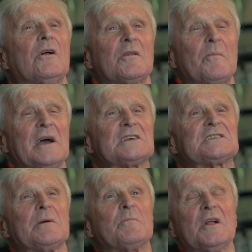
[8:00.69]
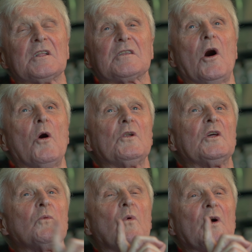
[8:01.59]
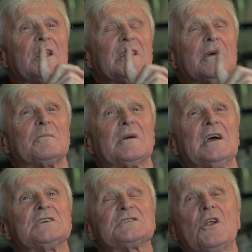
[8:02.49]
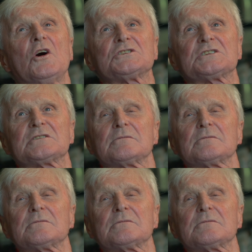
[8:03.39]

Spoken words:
the bikes I built, only one of them is lost.